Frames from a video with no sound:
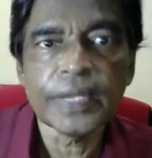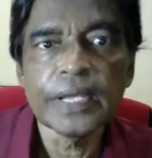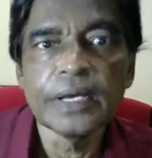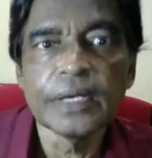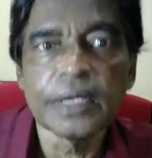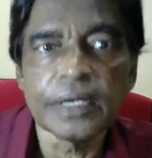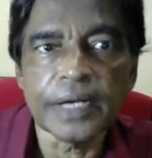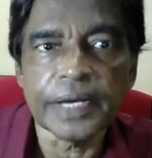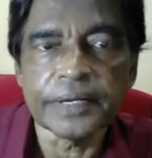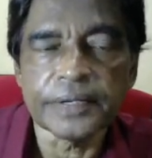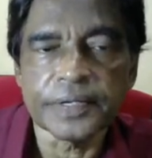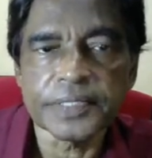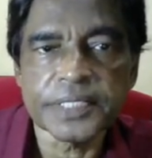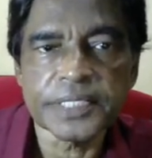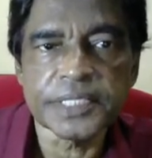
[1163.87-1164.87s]
Right,
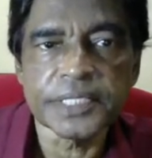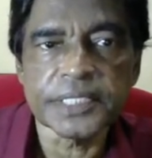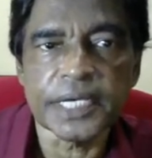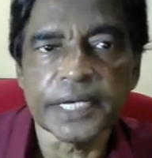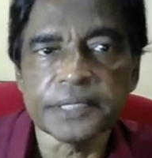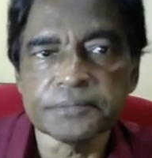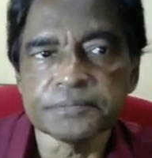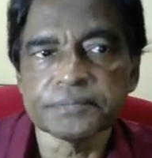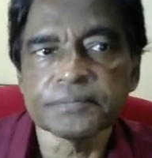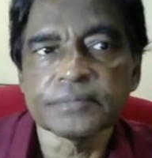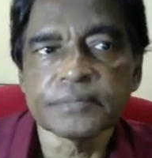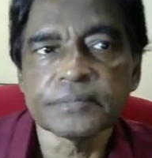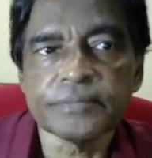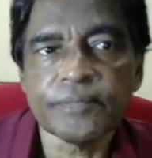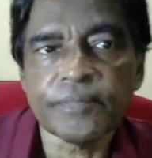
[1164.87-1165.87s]
research design.
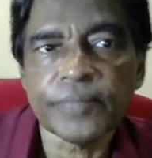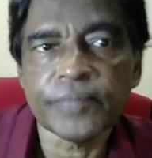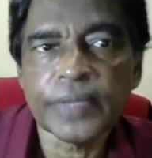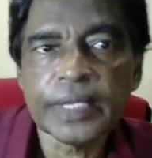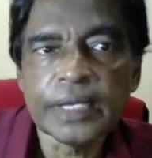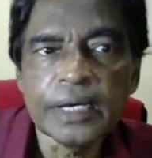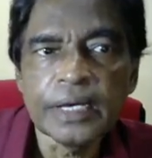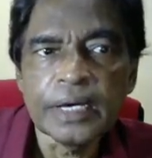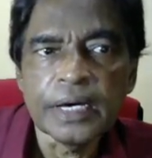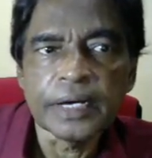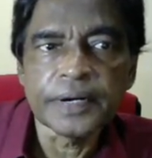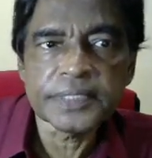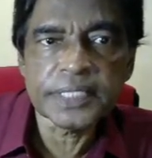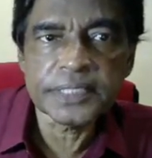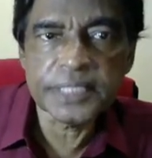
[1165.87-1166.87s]

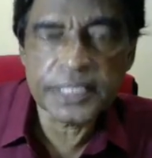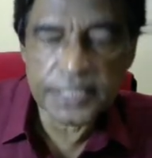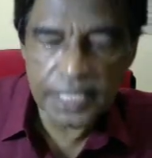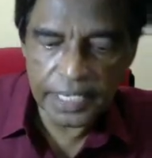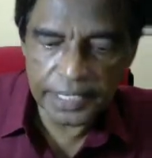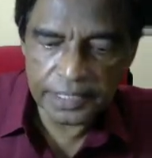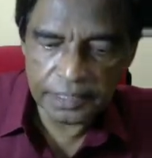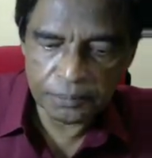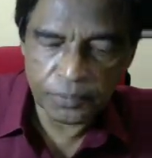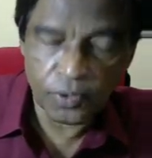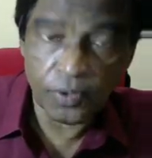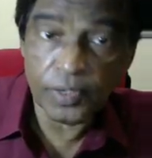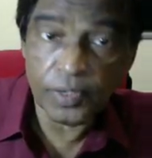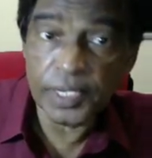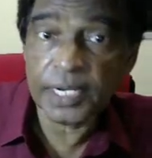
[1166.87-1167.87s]
Research design
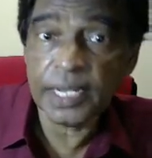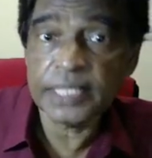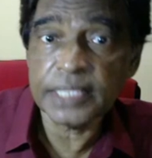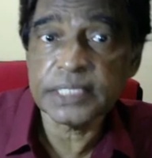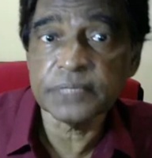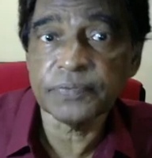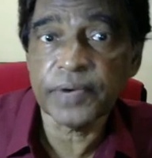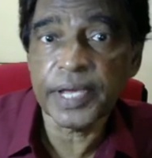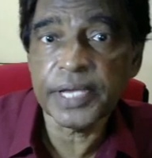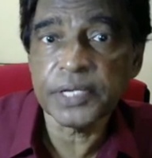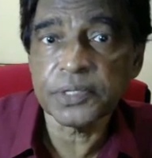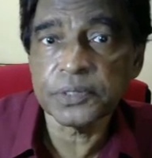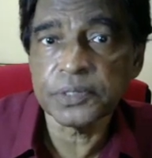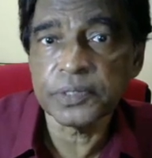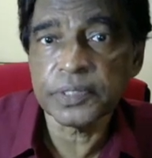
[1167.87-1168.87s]
broadly classified
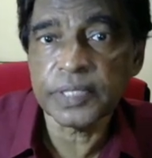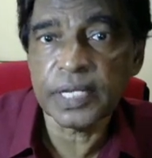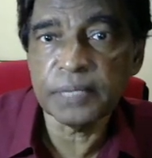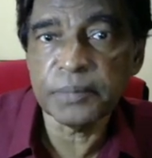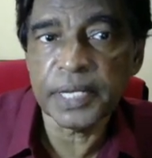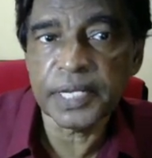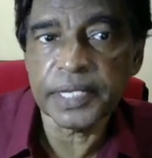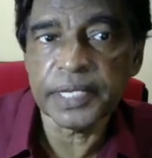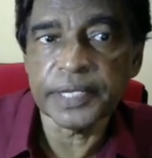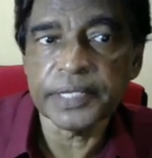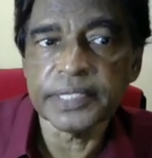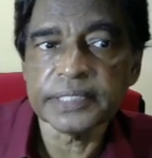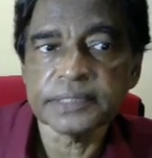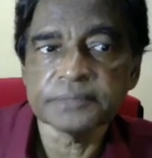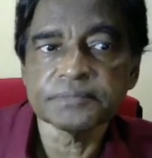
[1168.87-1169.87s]
into 3 main
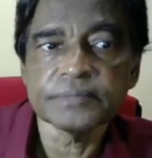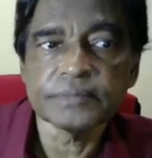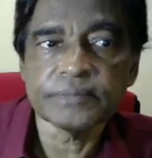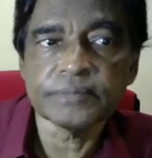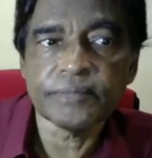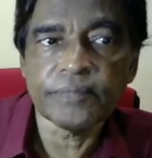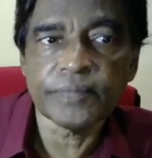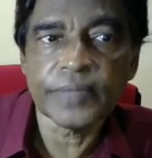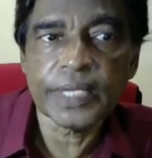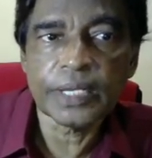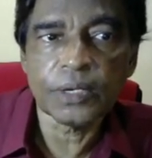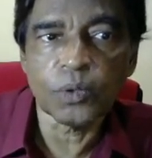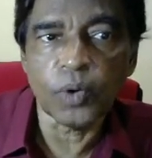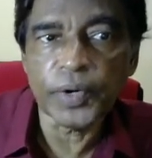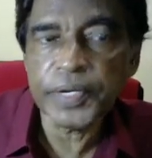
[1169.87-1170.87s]
areas:
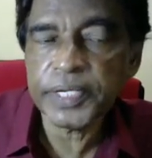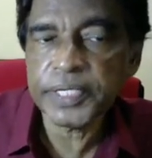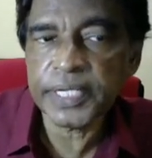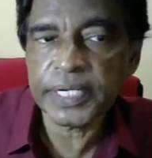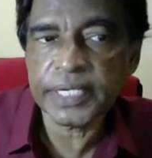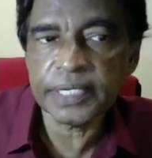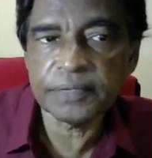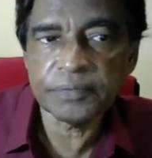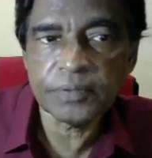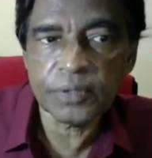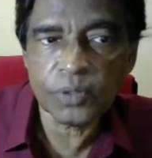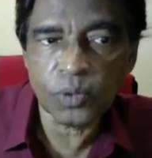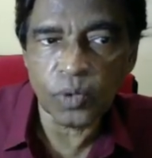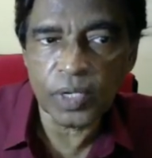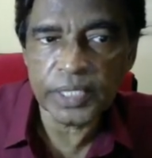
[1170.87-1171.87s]
quantitative,
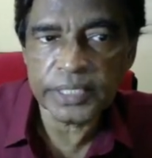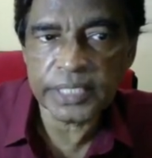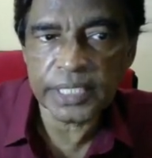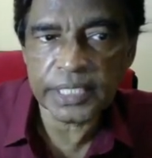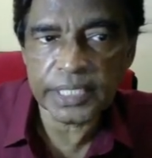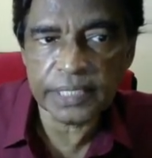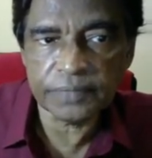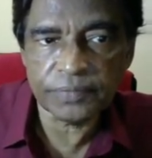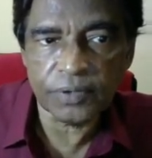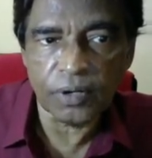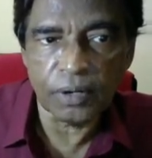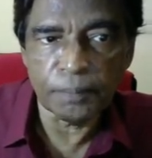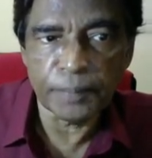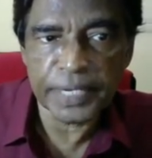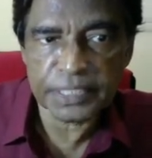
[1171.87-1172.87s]
qualitative,
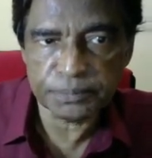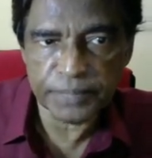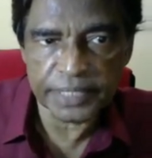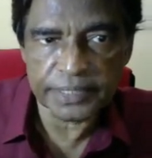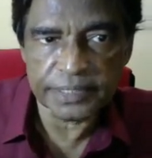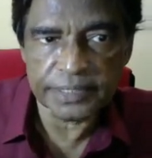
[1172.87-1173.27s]
or mixed method.